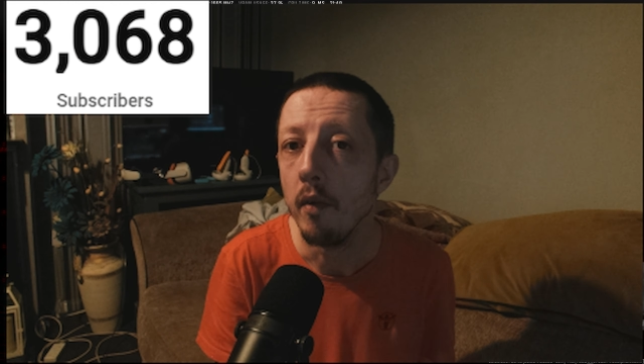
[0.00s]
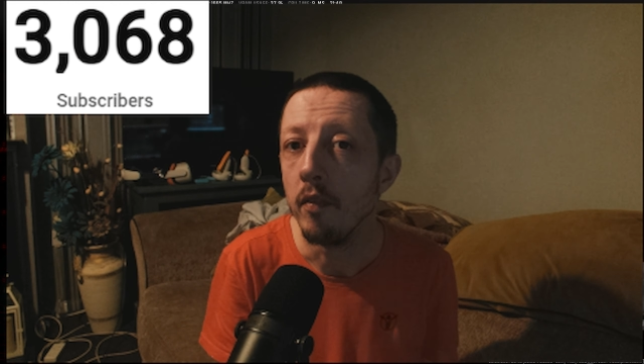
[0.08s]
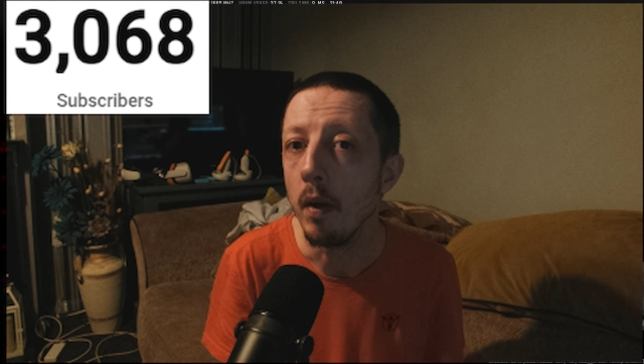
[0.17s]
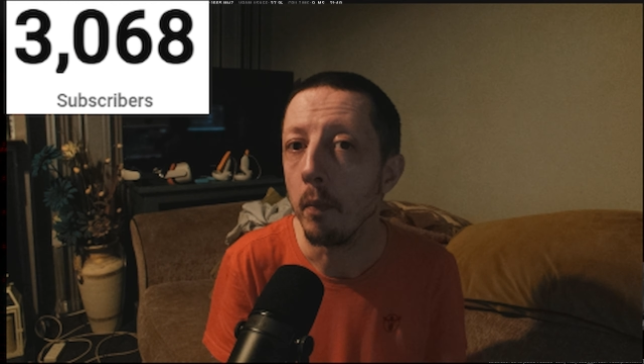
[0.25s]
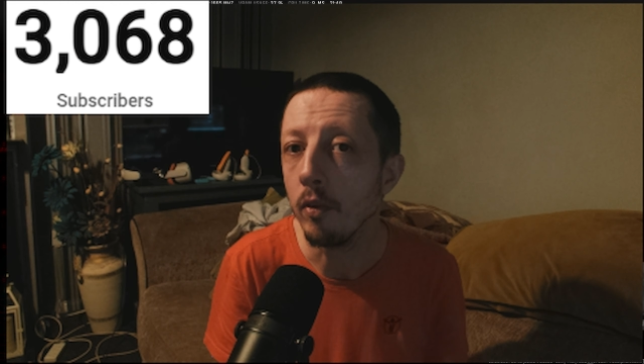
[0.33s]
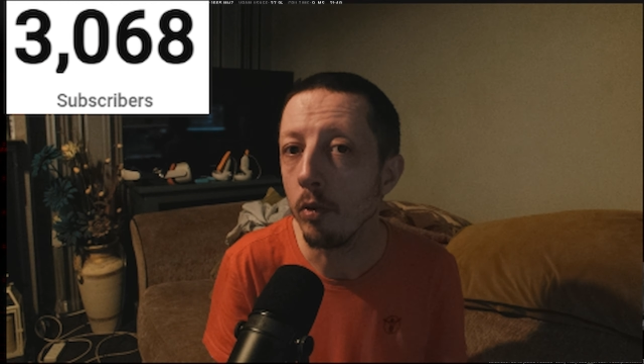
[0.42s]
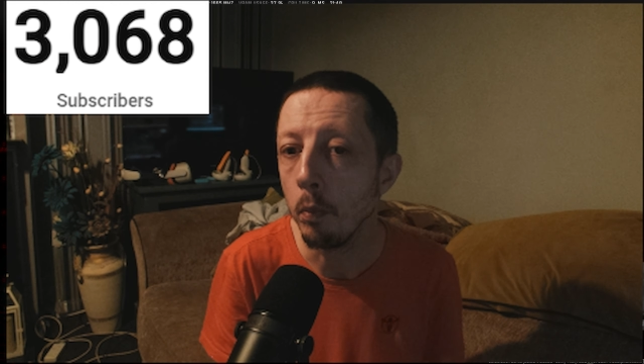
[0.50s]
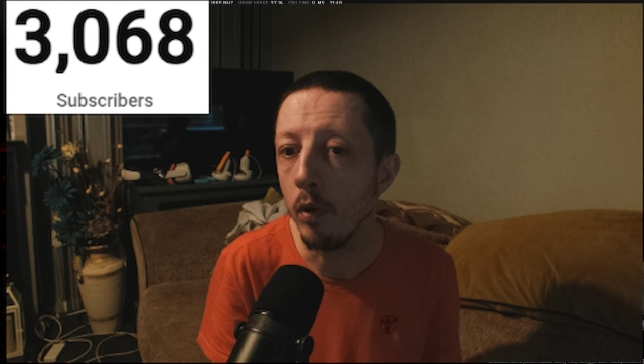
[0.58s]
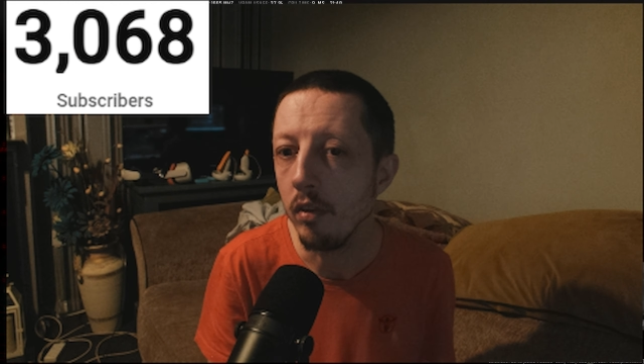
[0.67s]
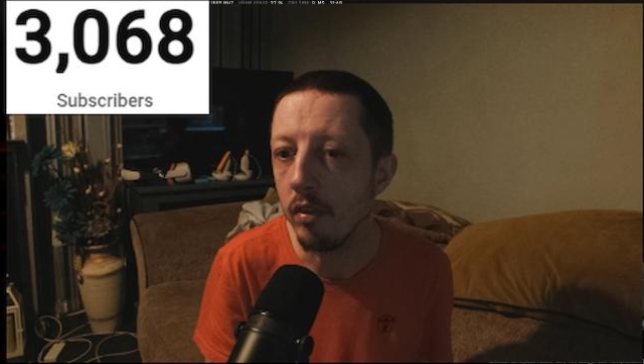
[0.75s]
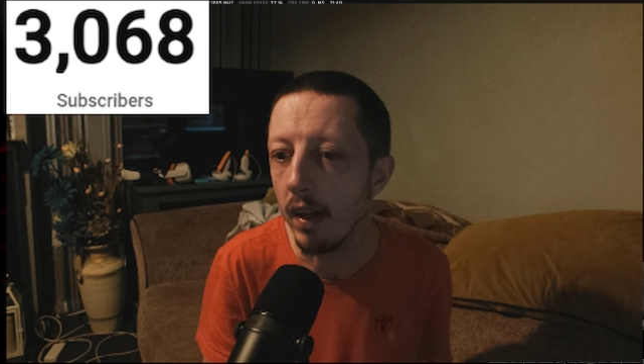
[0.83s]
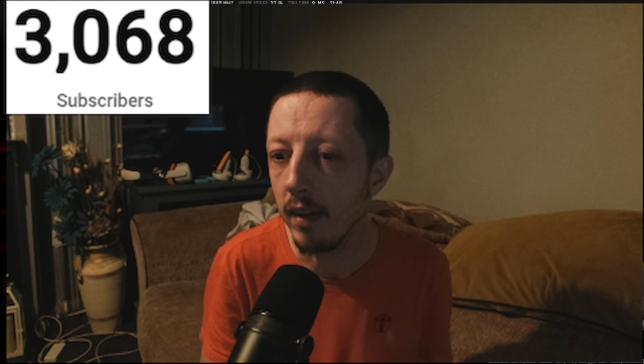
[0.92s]
very much
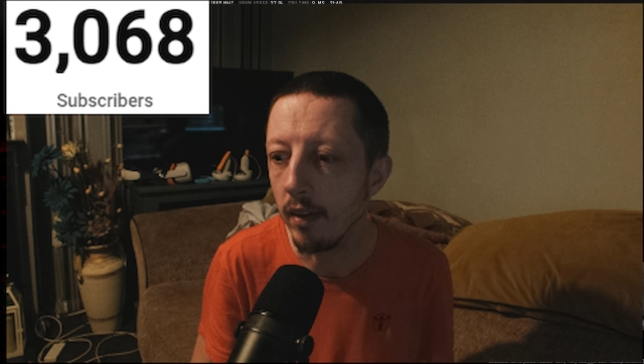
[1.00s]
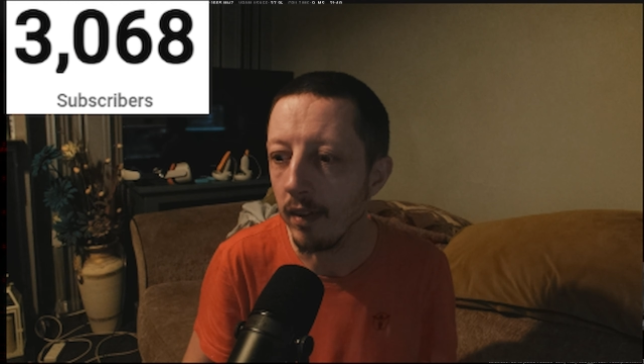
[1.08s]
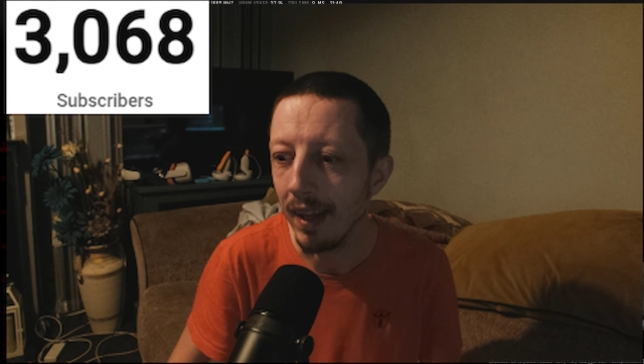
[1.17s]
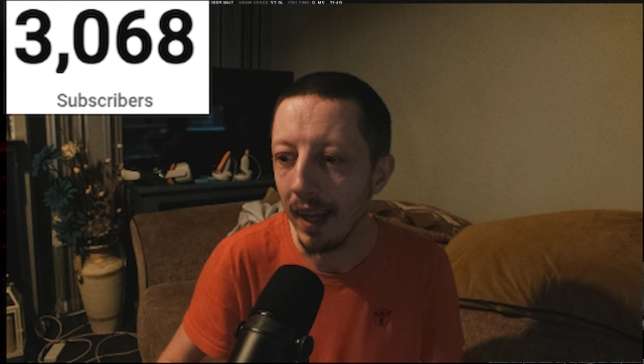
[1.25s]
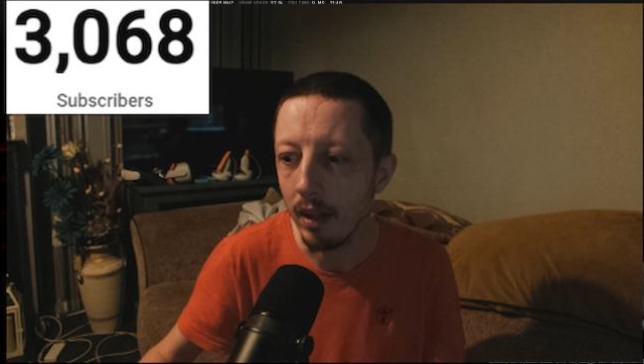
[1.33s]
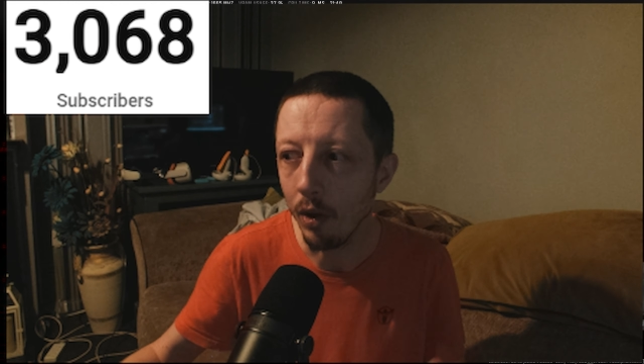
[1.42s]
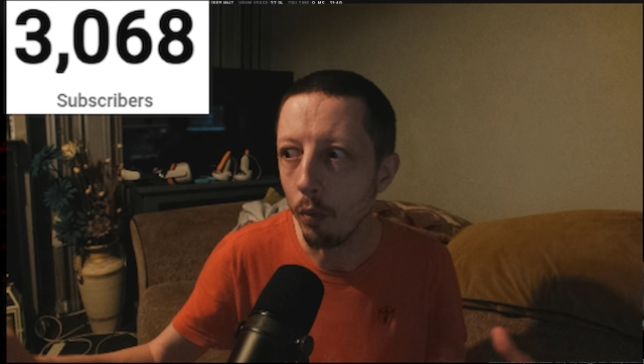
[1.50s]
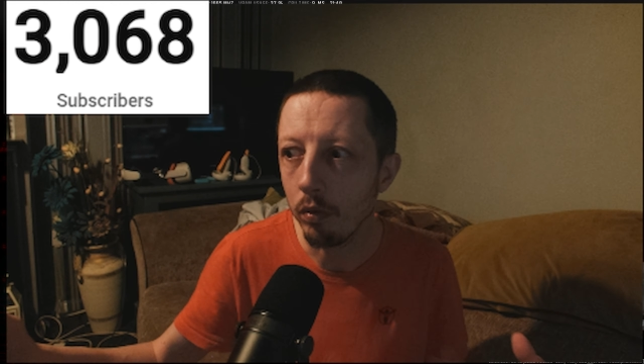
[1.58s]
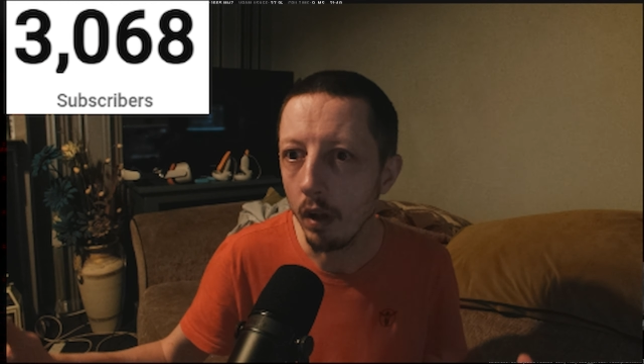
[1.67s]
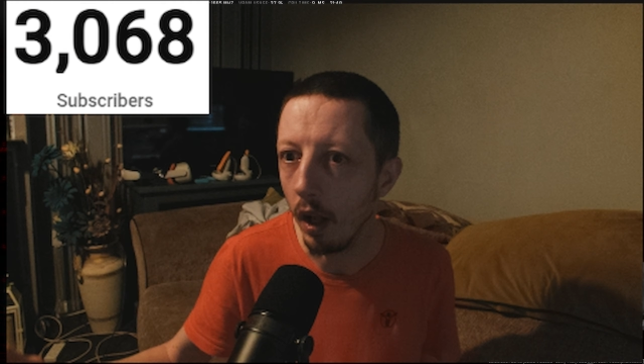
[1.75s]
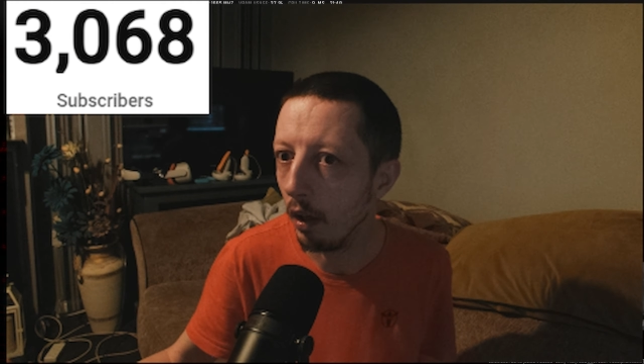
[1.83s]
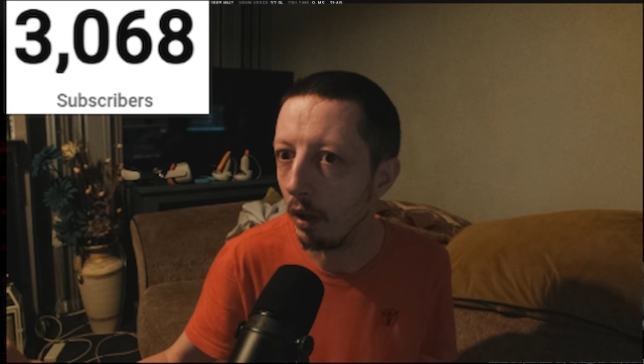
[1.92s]
appreciated. It goes
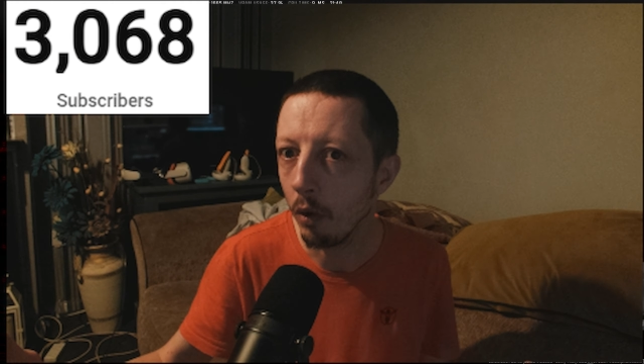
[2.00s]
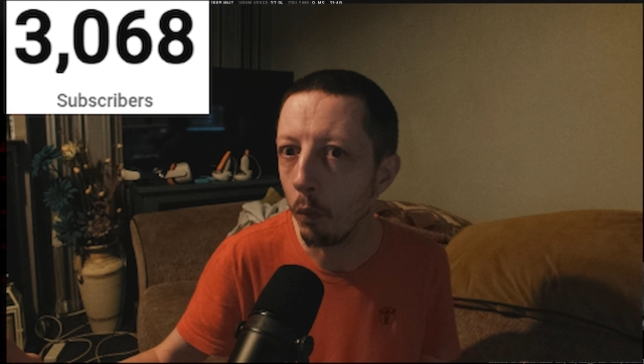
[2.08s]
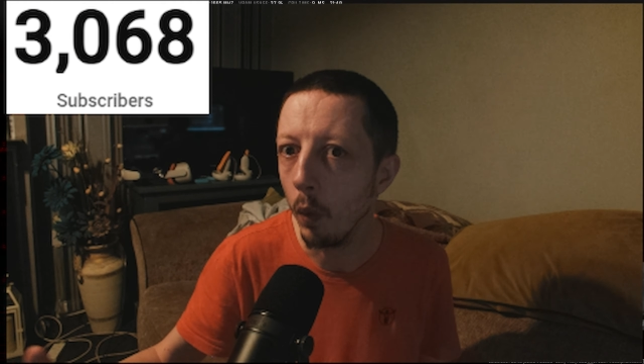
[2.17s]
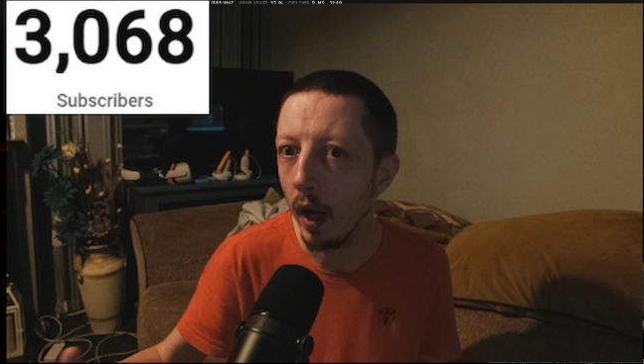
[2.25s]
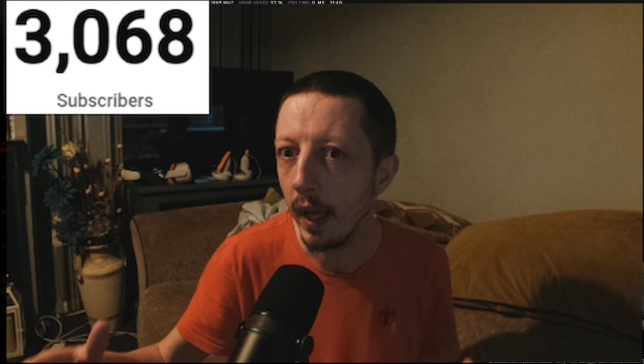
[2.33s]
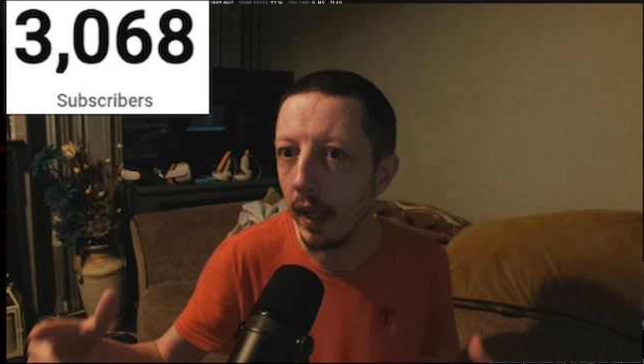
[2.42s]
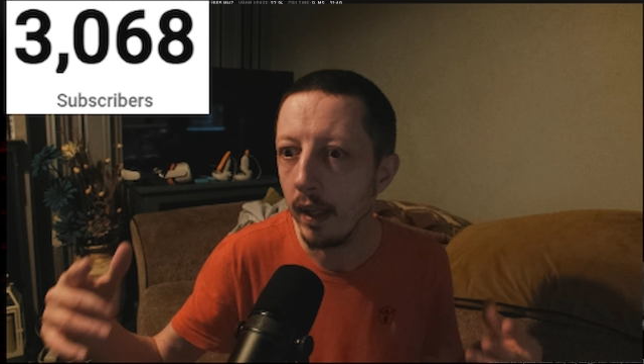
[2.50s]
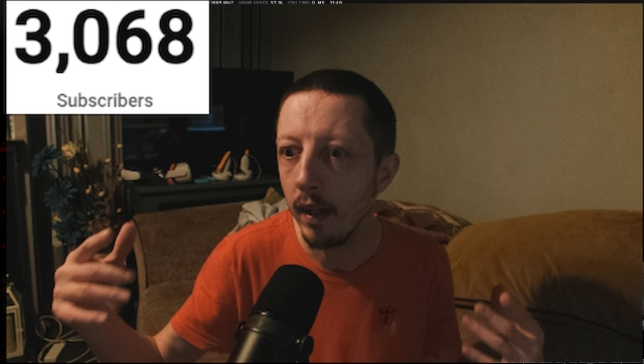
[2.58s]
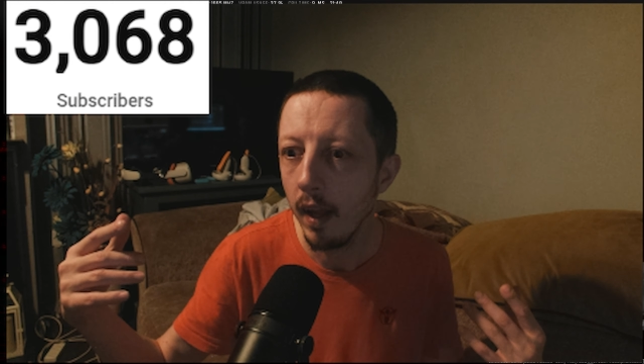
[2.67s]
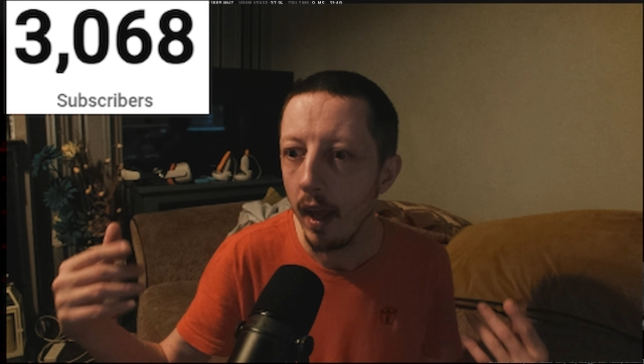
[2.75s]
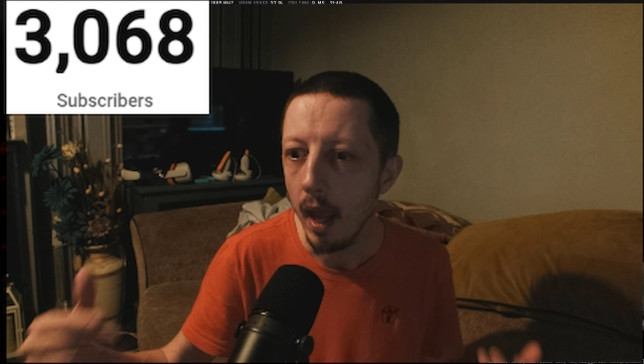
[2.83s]
a long way.